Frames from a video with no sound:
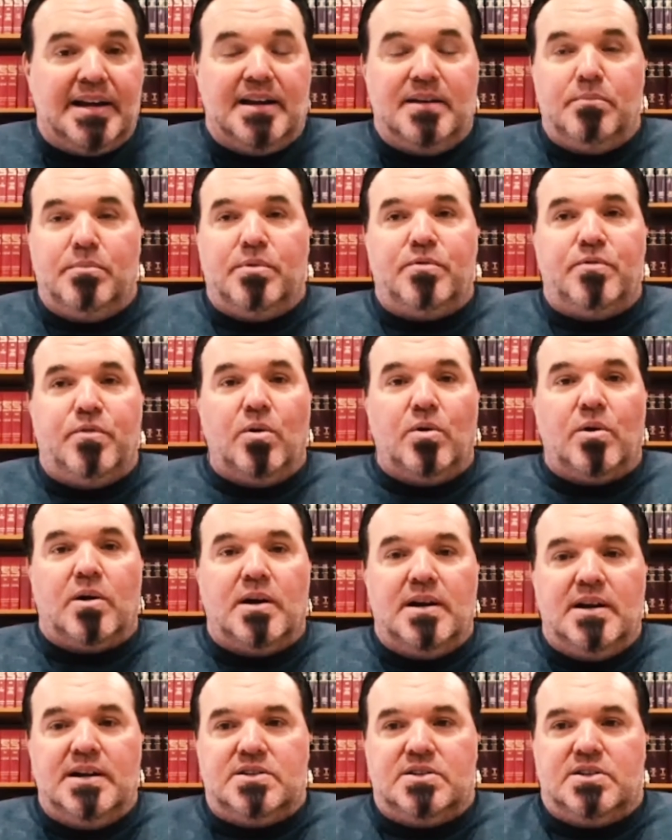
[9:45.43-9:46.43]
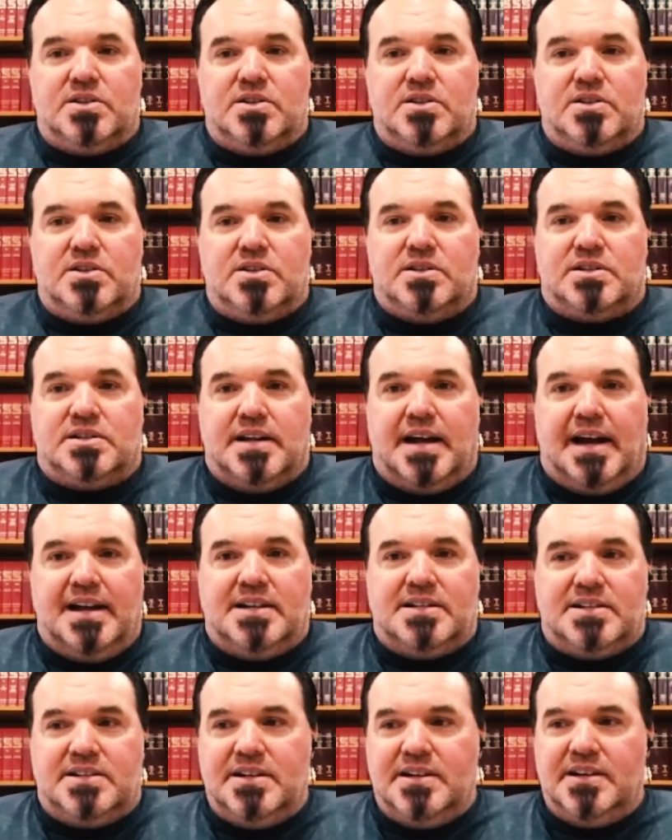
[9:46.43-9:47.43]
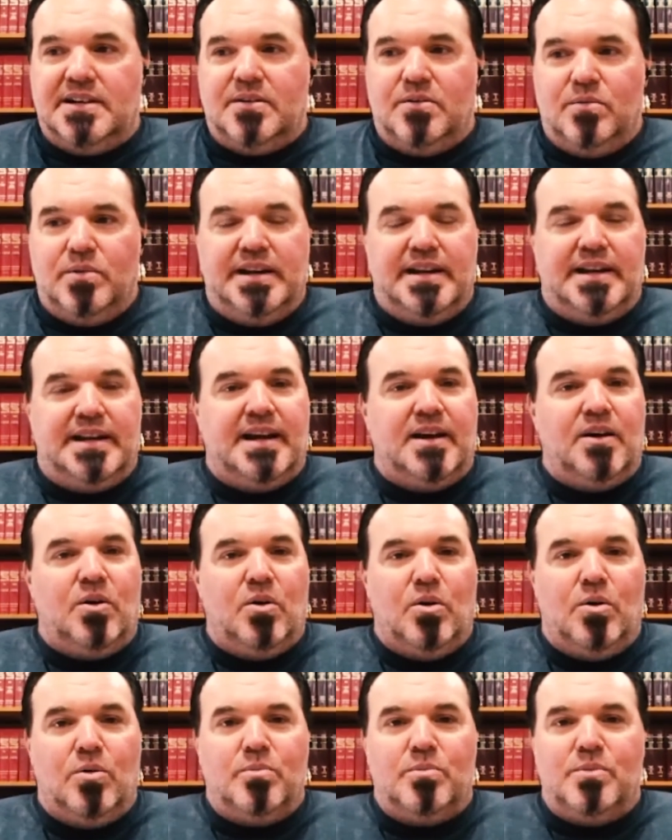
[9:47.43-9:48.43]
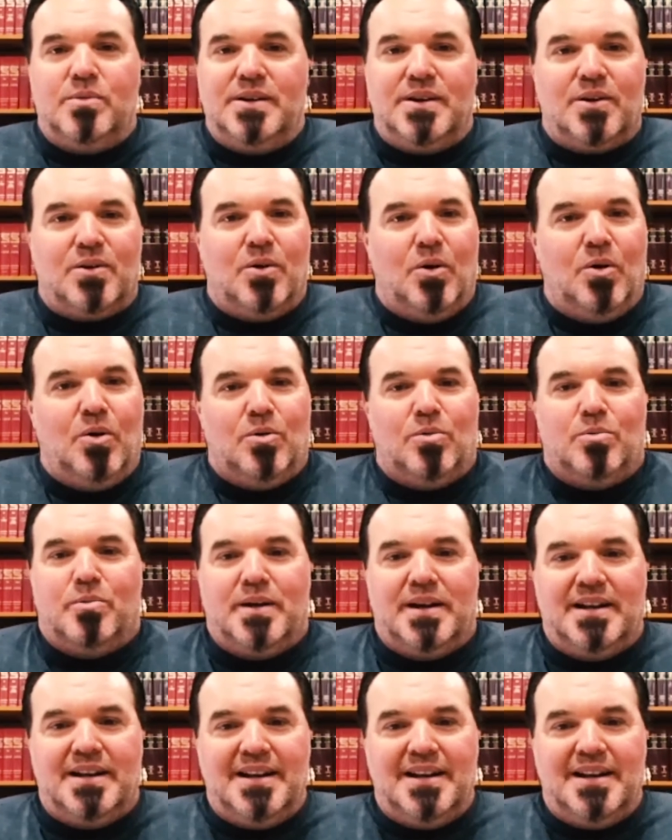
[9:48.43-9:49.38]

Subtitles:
and before, it's just nice to, when you get home, you're home, and